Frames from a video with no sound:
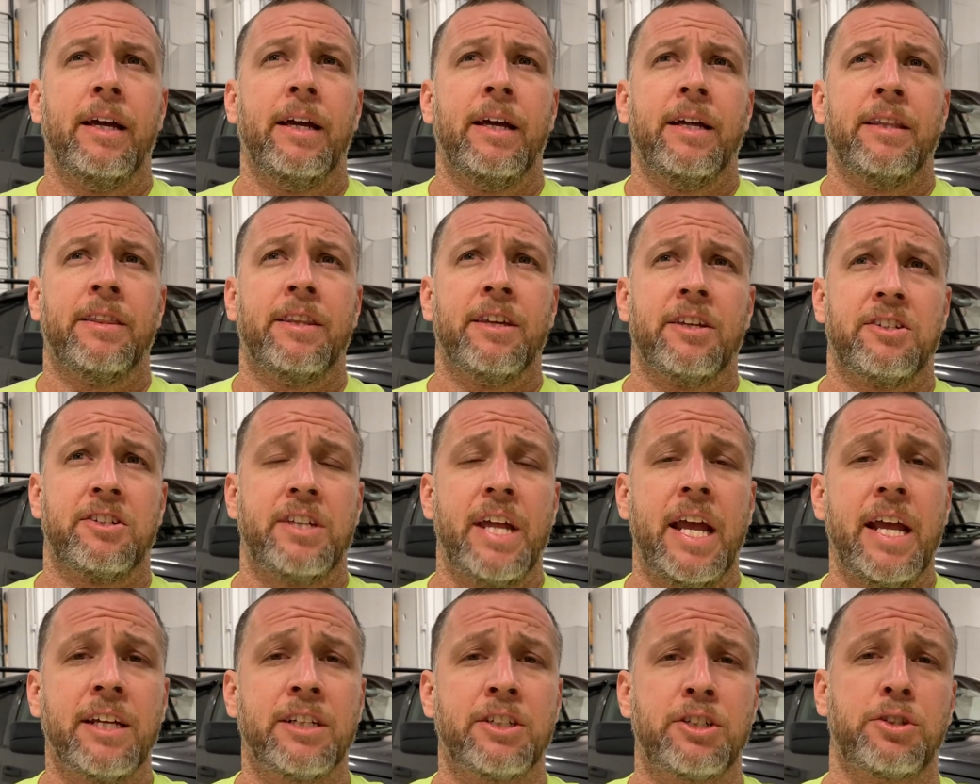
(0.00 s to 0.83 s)
The
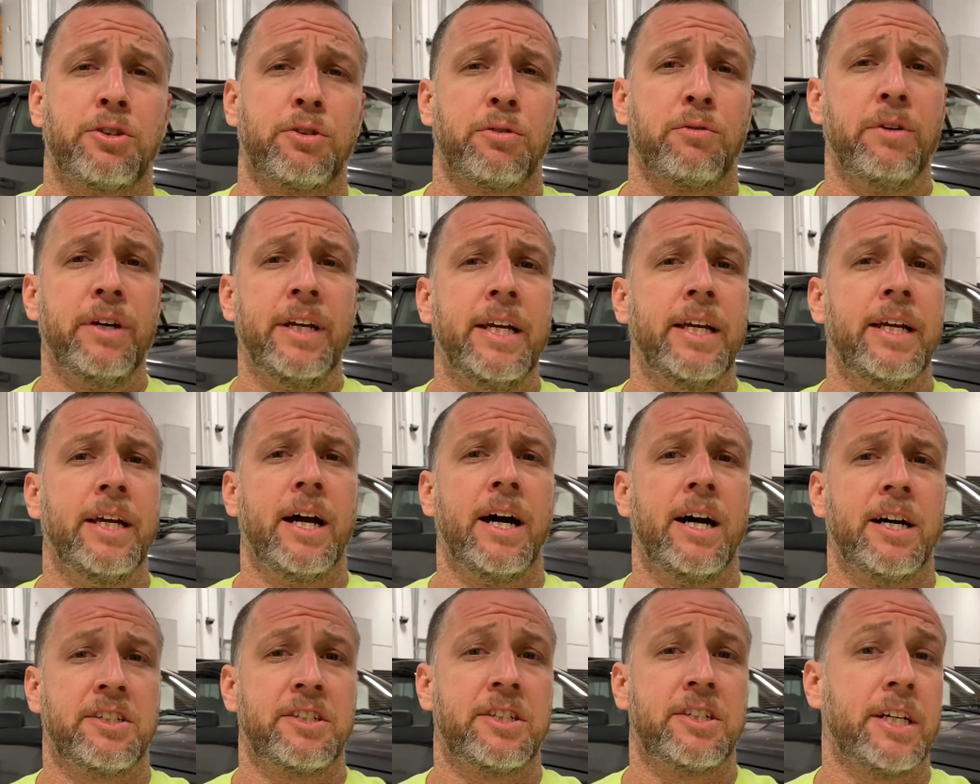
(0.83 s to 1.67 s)
stage
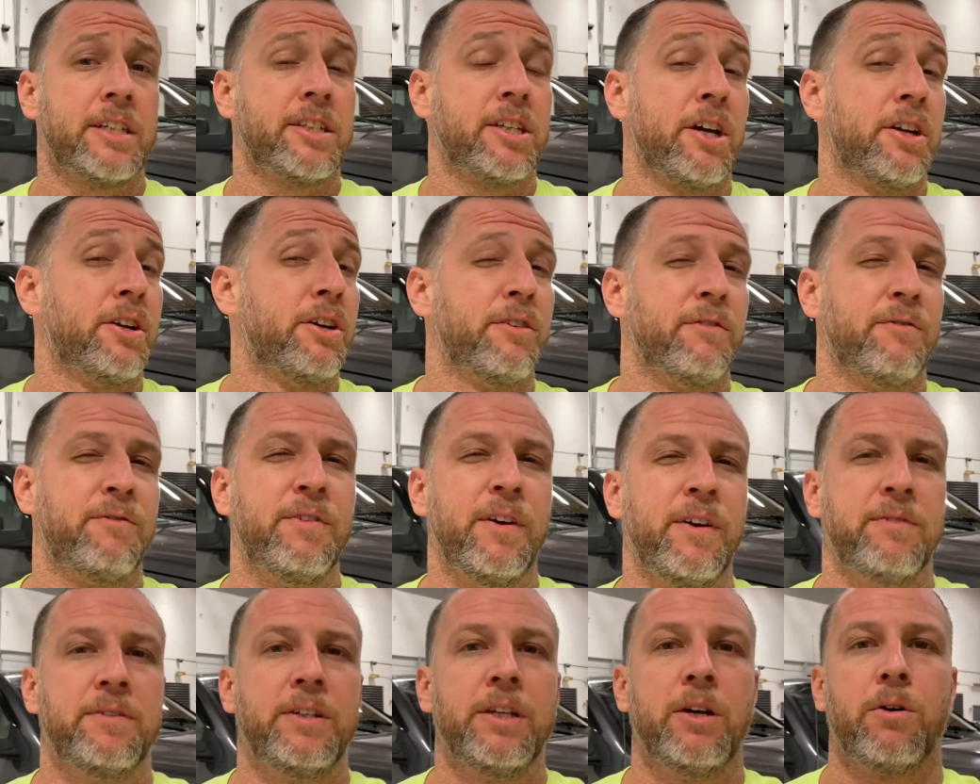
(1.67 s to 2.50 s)
3
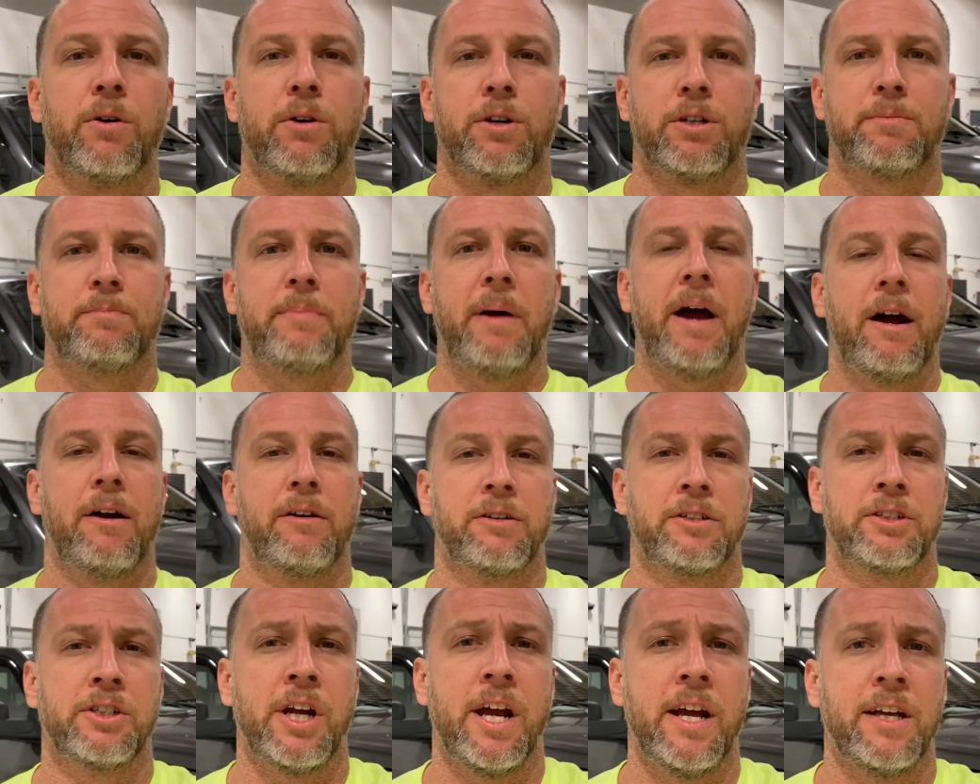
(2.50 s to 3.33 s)
650
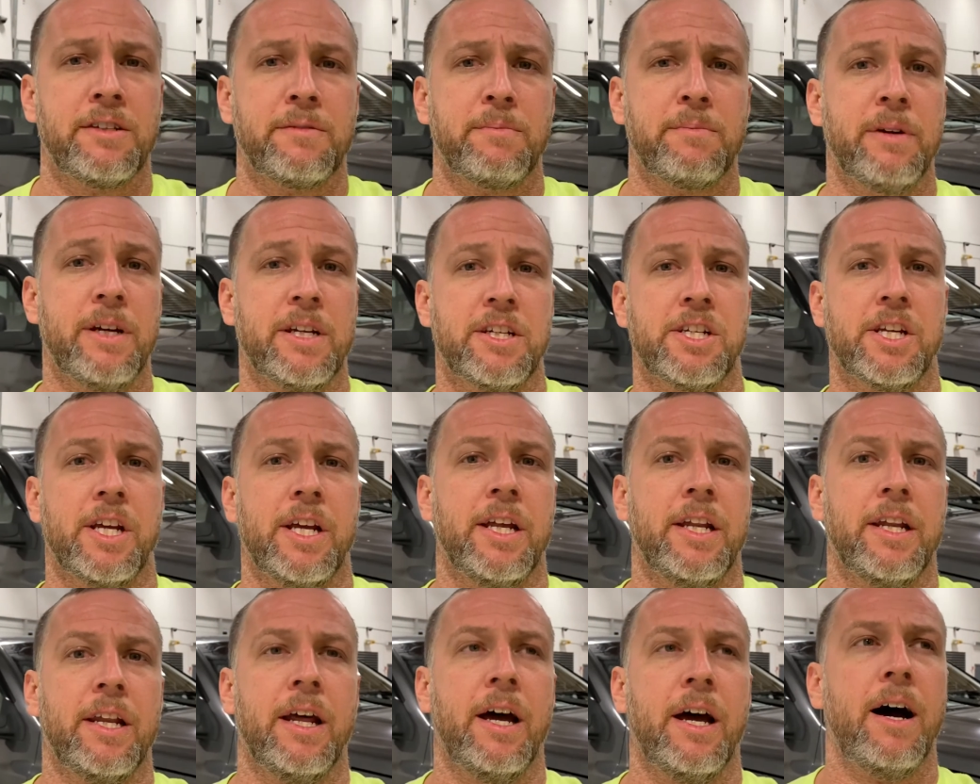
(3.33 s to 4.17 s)
horsepower
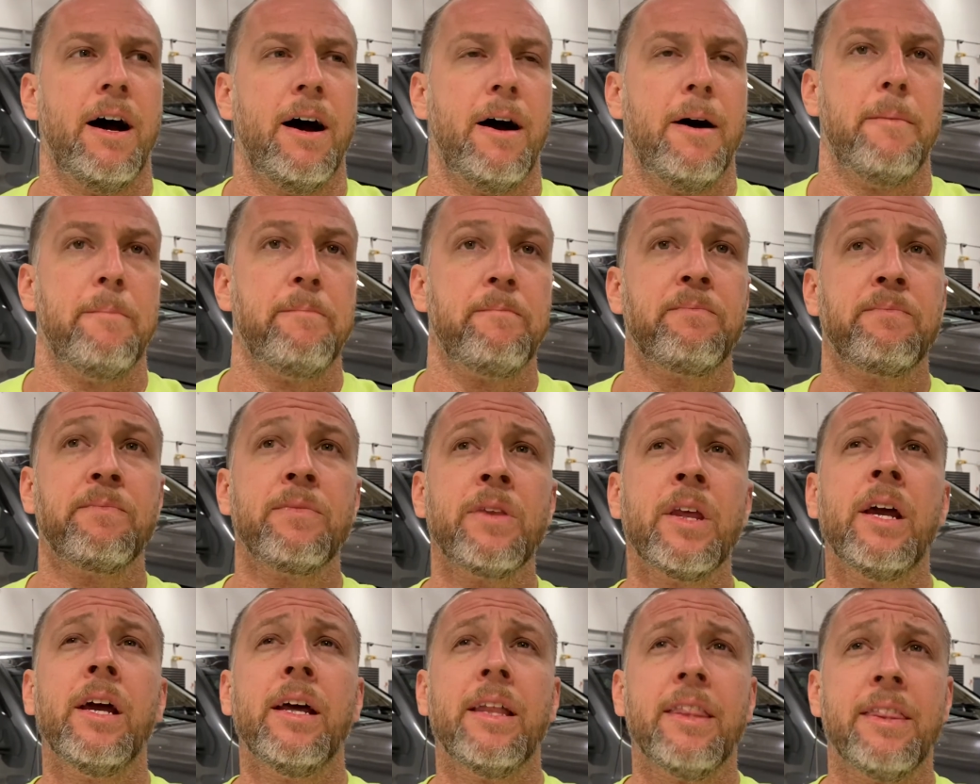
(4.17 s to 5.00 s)
transmission
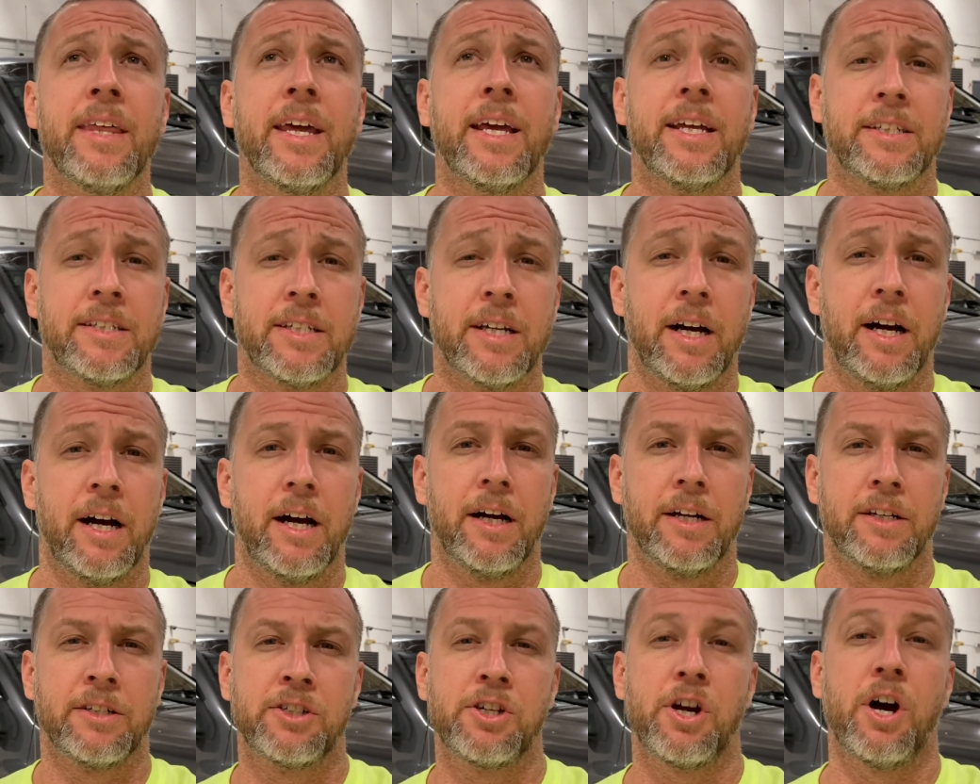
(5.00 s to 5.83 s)

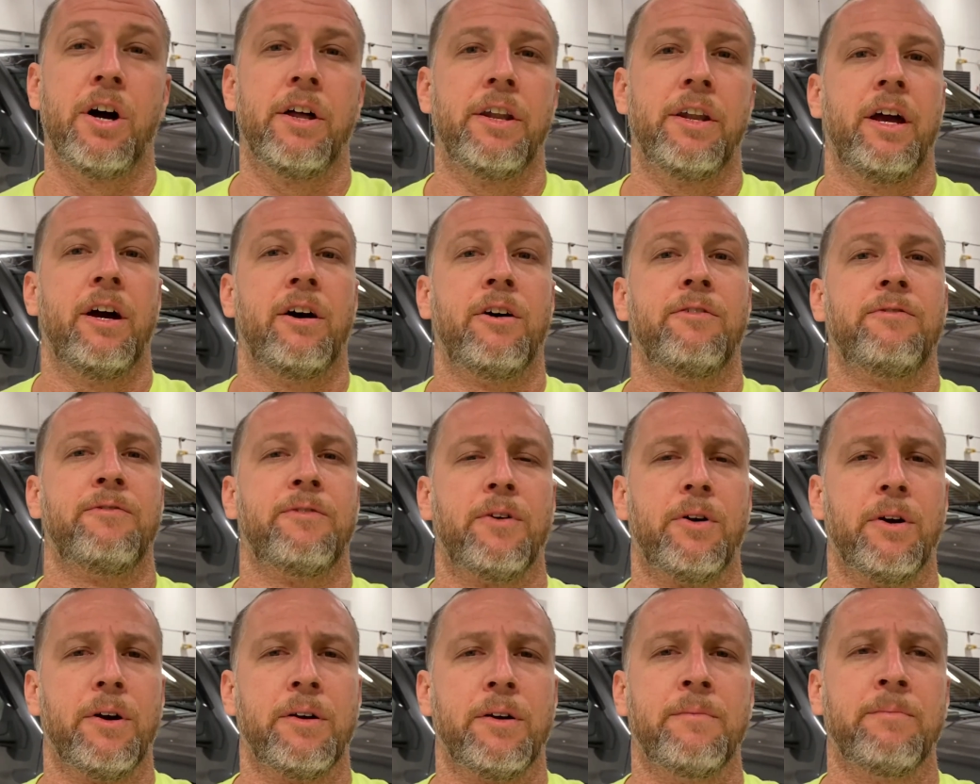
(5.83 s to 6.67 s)
that John
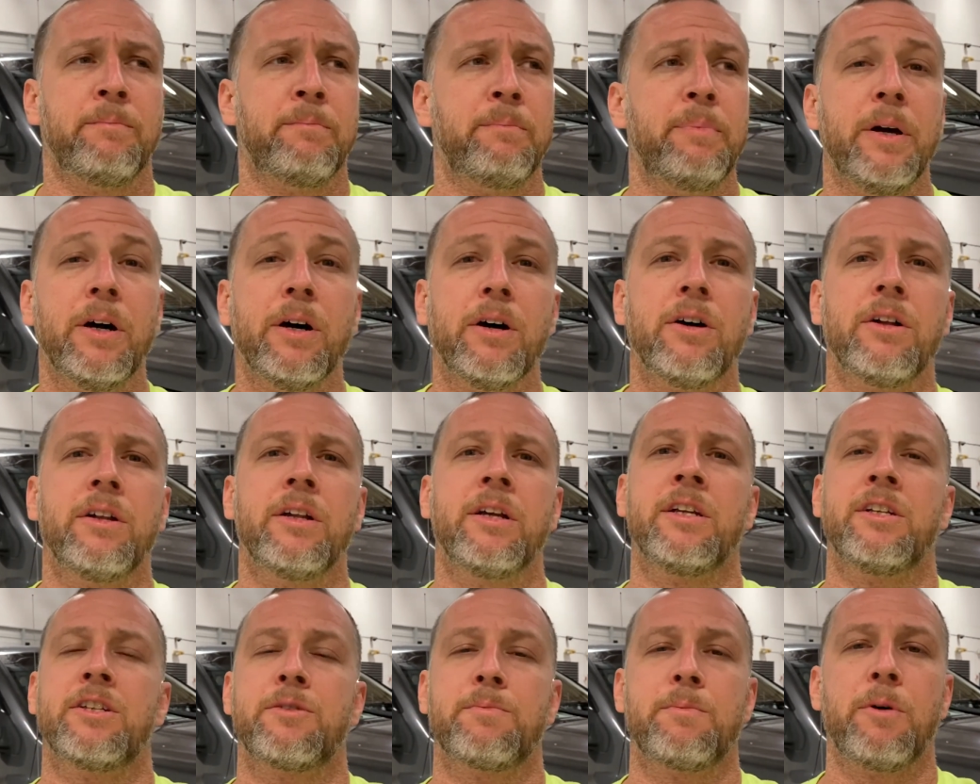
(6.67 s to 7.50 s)
Elford built
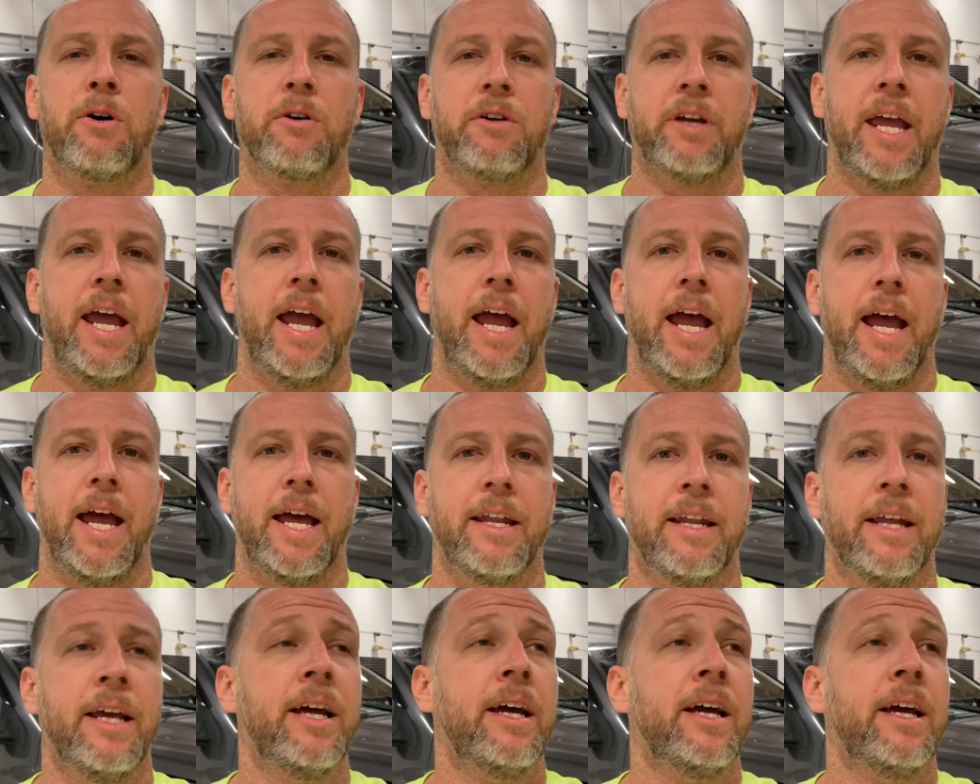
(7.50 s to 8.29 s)
in Spokane,